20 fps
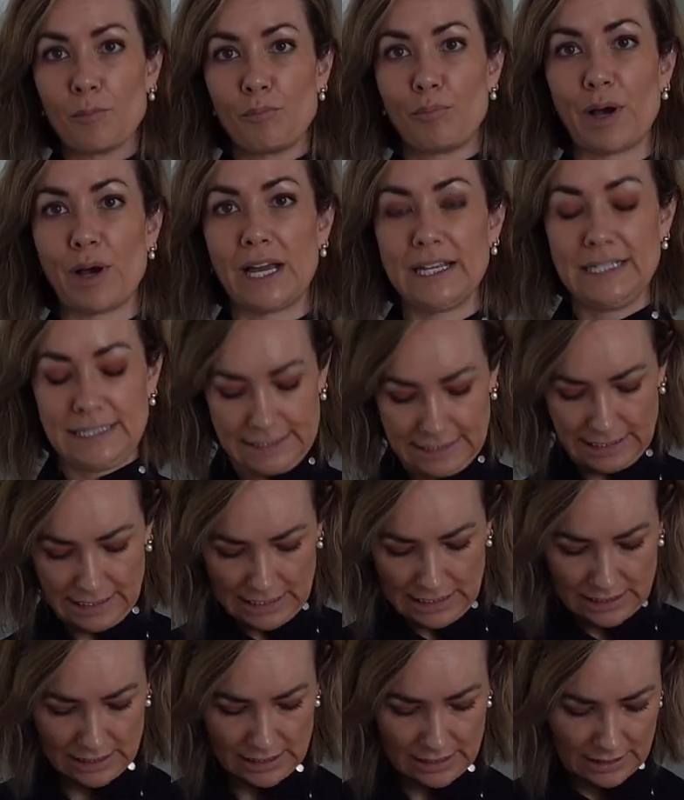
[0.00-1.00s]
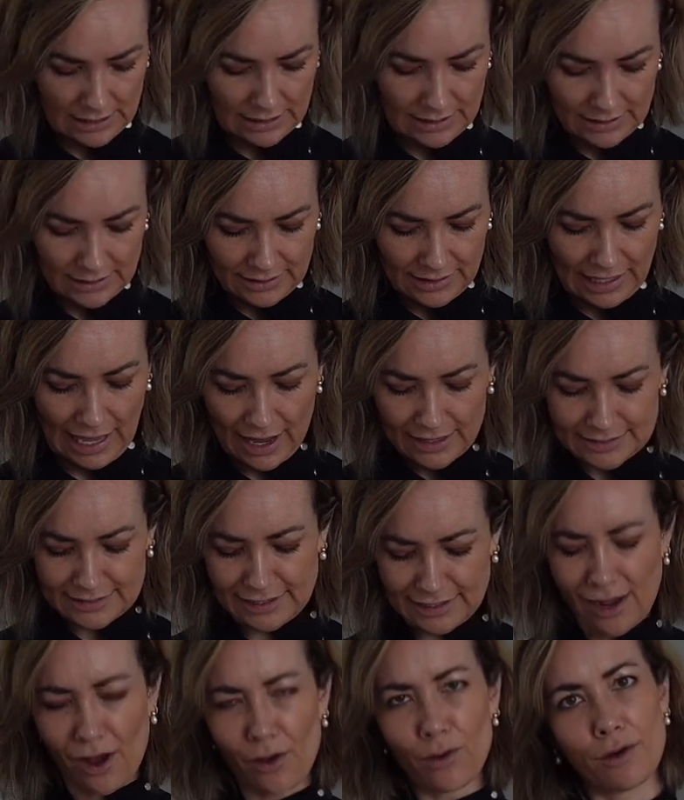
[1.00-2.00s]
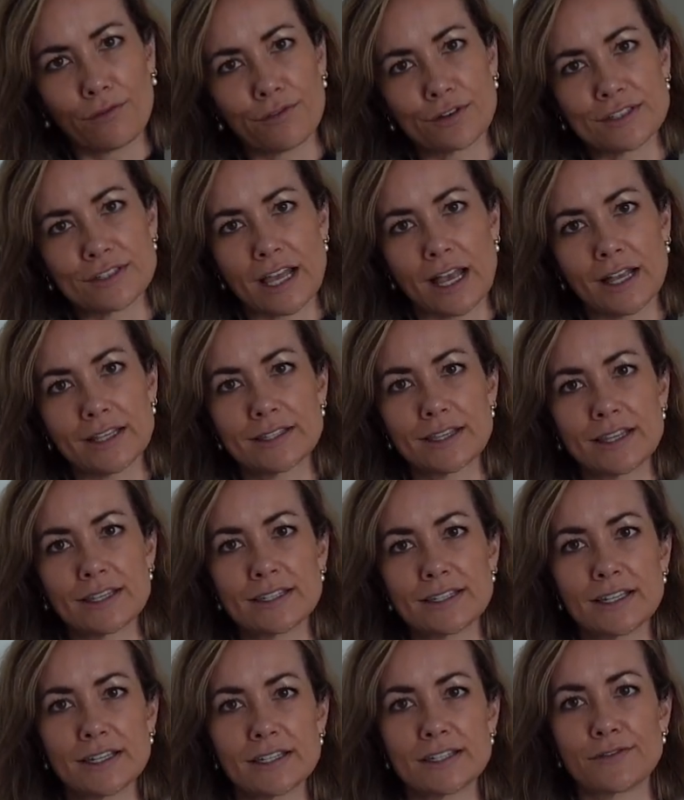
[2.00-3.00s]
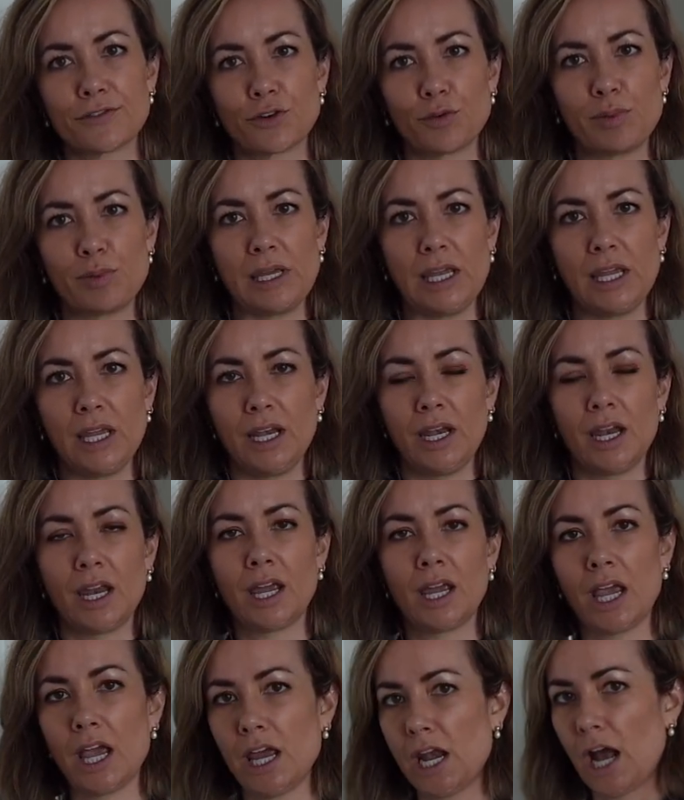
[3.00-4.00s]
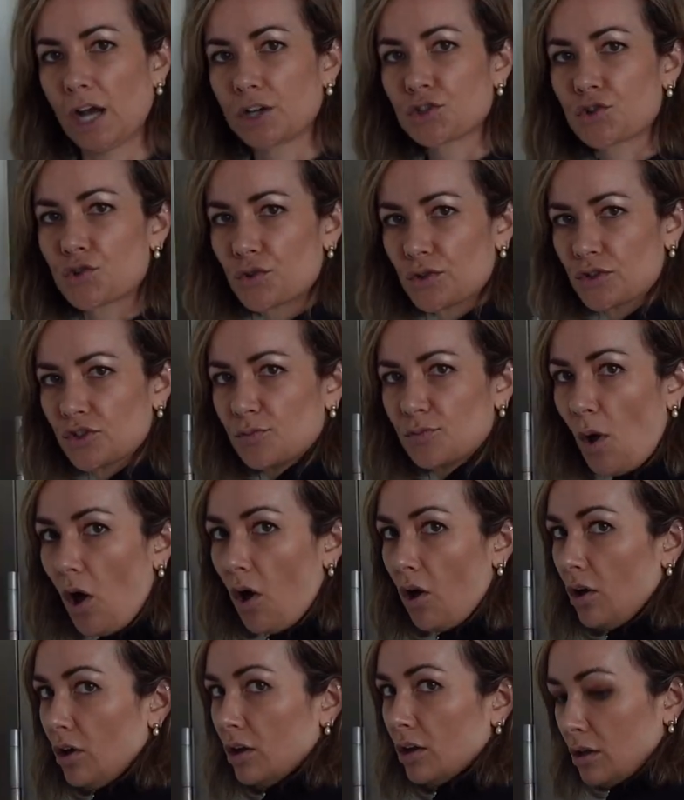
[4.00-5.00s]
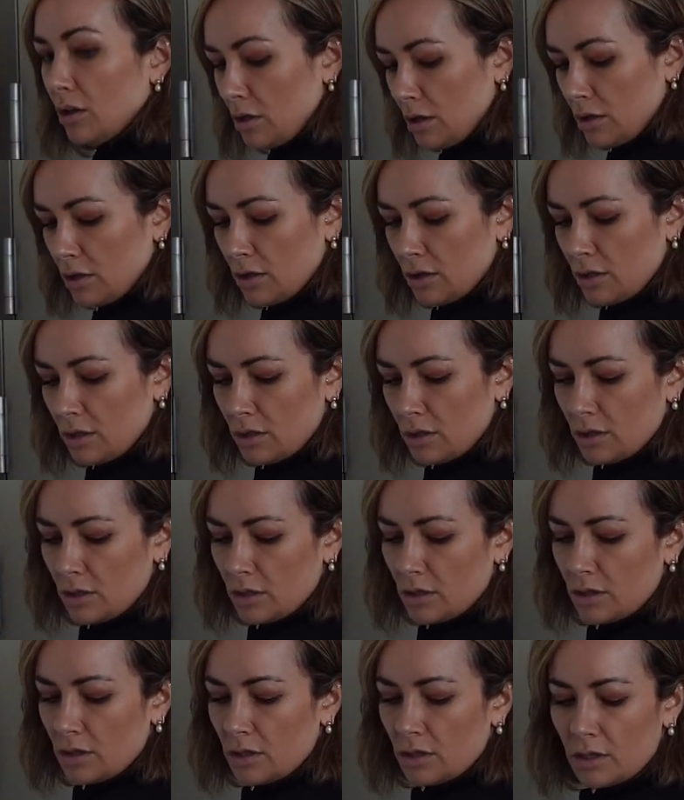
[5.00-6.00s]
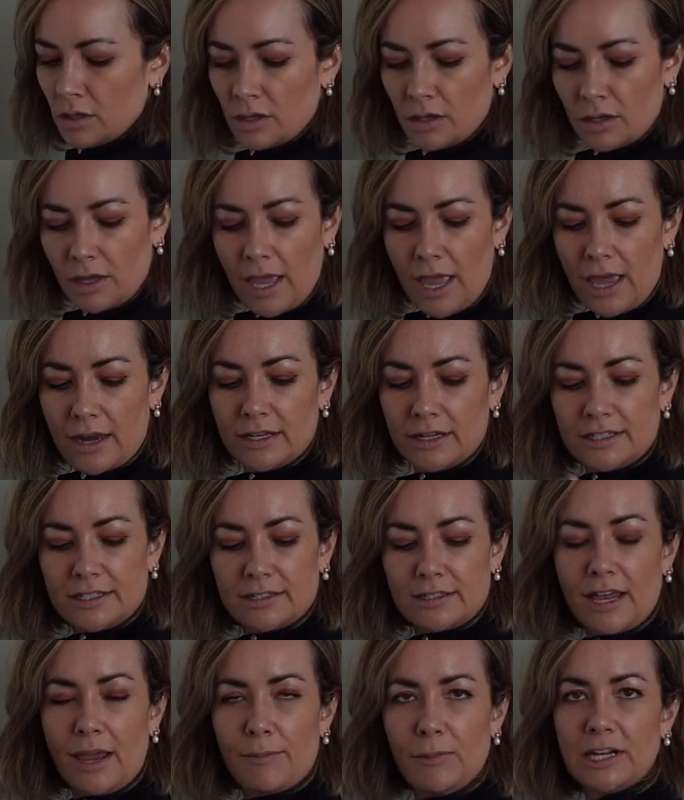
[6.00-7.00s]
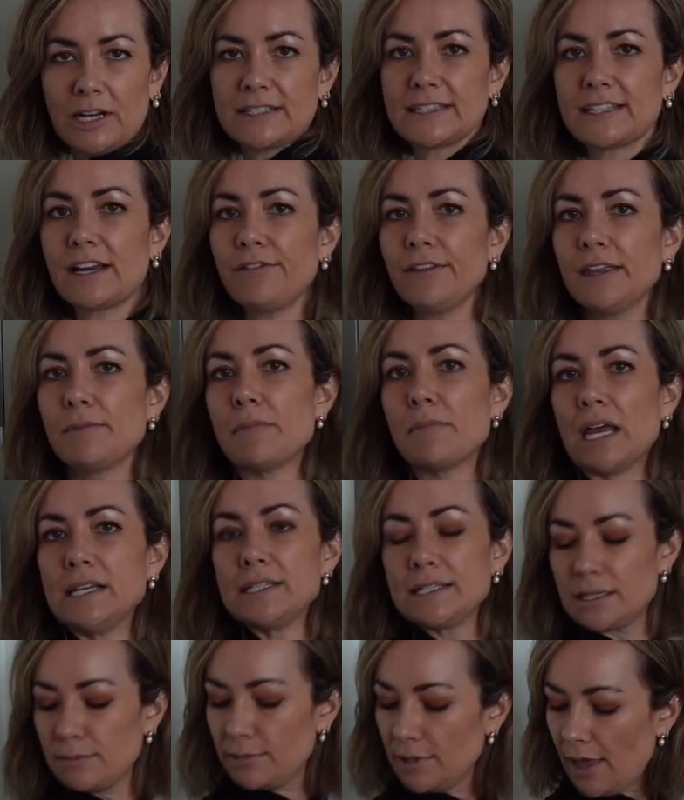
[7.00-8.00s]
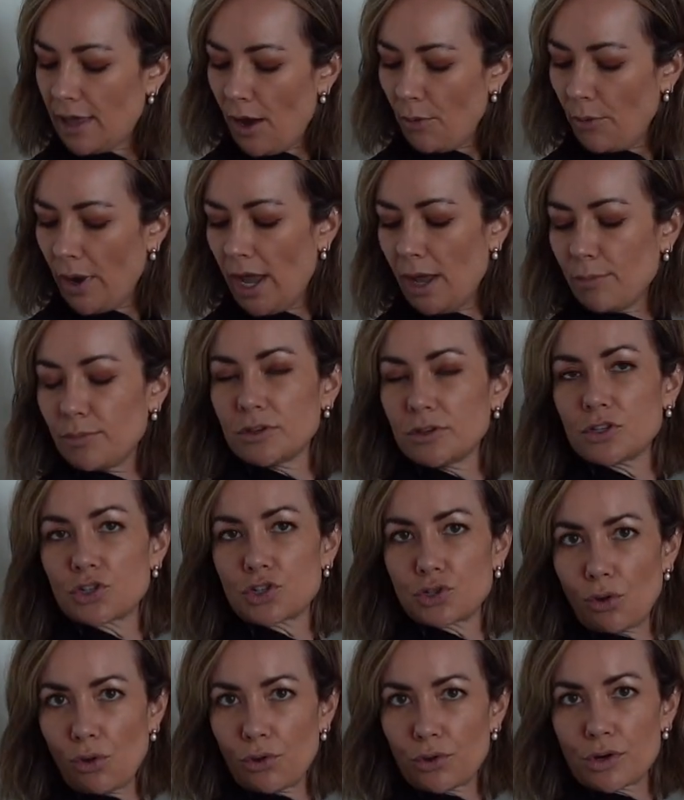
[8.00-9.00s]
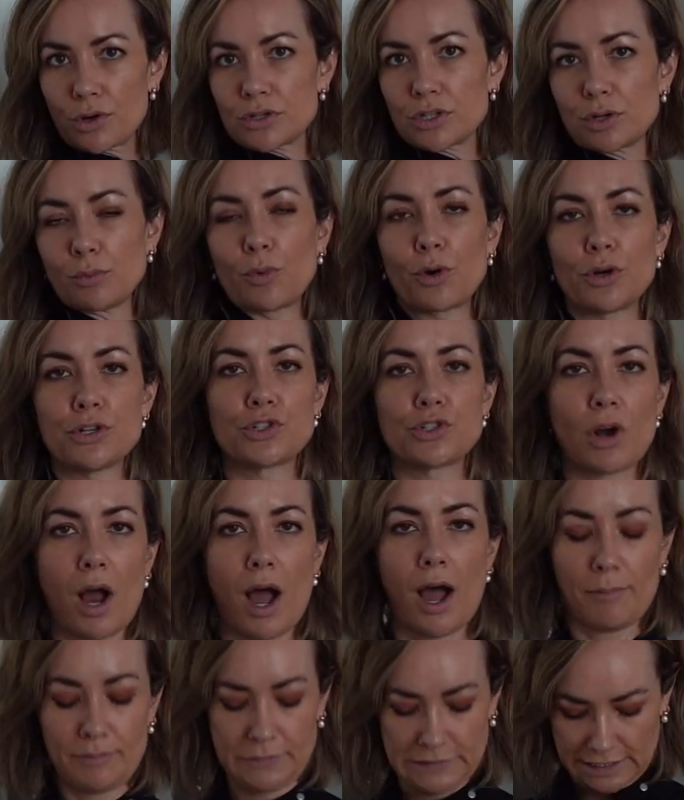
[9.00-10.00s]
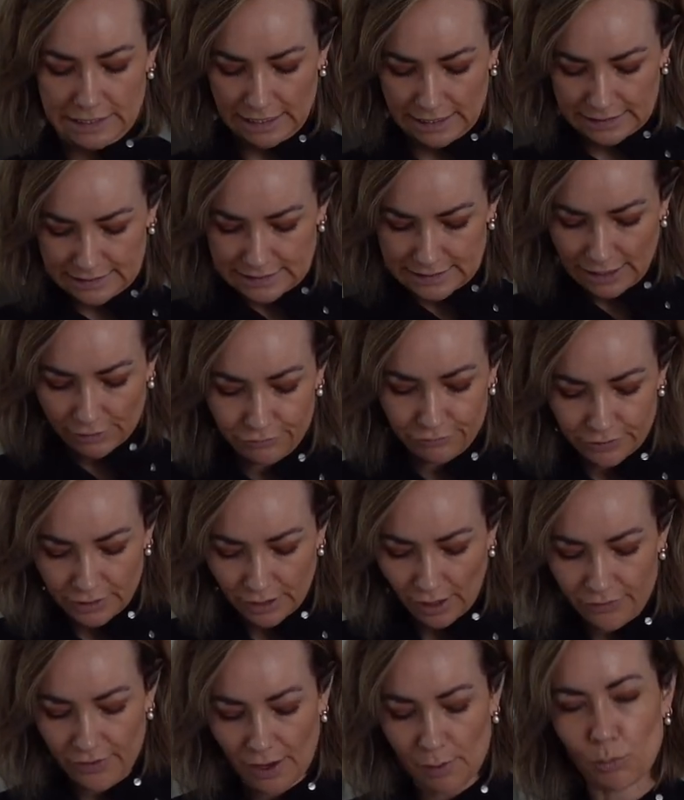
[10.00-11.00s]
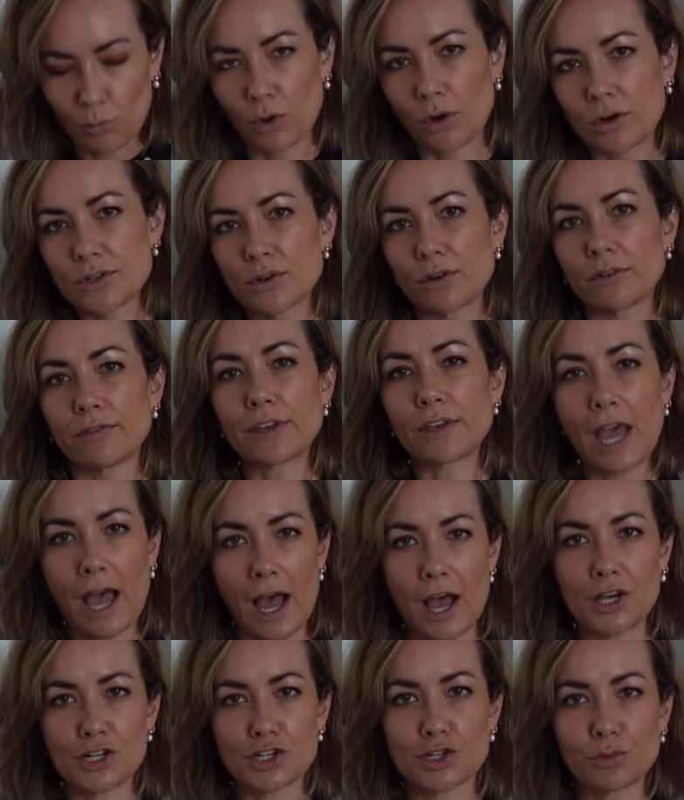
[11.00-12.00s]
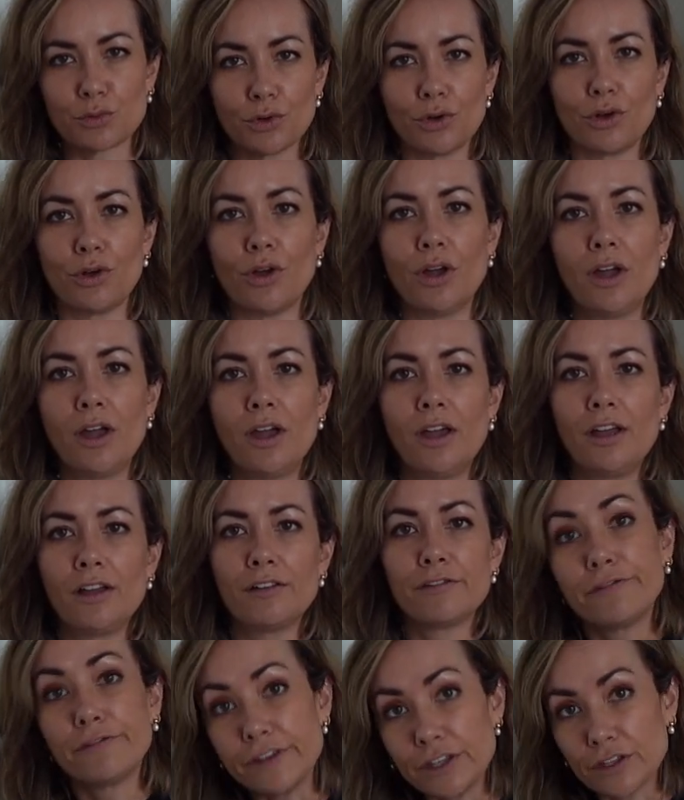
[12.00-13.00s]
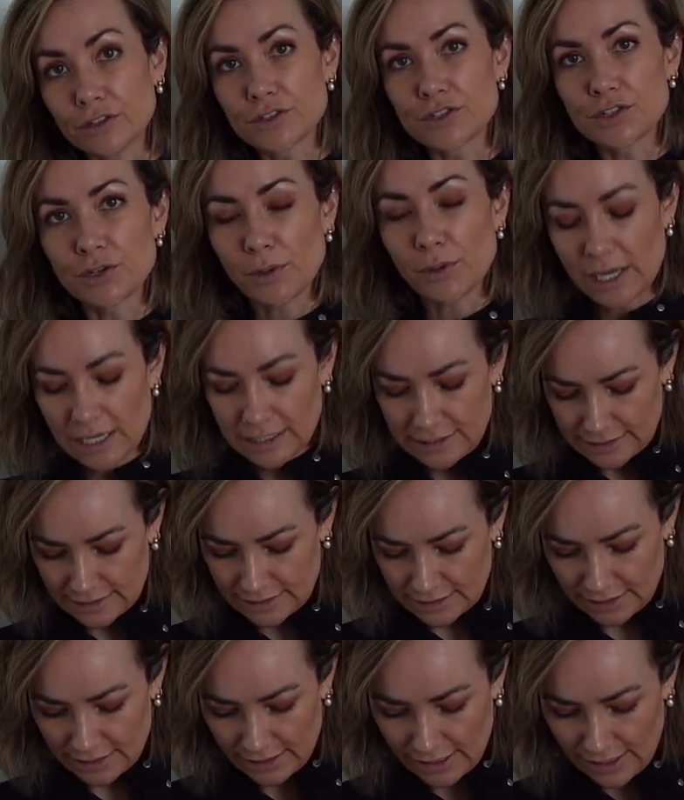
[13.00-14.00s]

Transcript: But yeah, see how oversized this is for being an extra small? And it's, I mean, it's definitely meant to be that way, but the shoulders are more dropped. It's definitely got that more sort of casual feel to it.